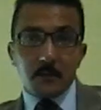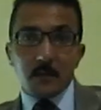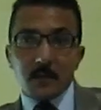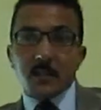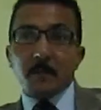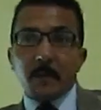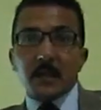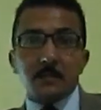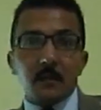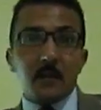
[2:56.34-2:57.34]
it's a
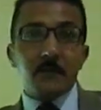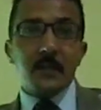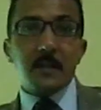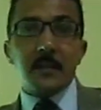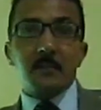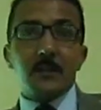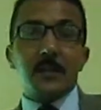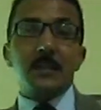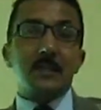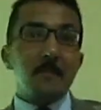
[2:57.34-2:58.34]
part of their
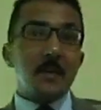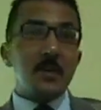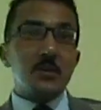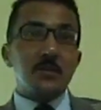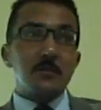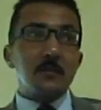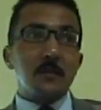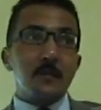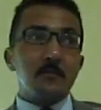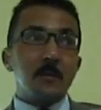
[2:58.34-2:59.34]
academic,
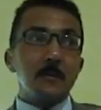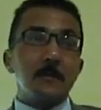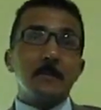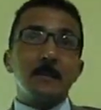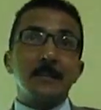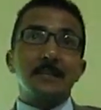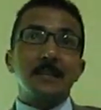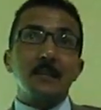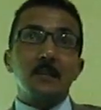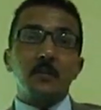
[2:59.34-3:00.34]
let's
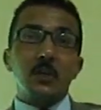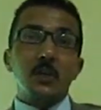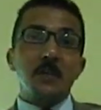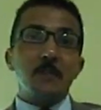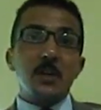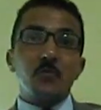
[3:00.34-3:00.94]
say their academic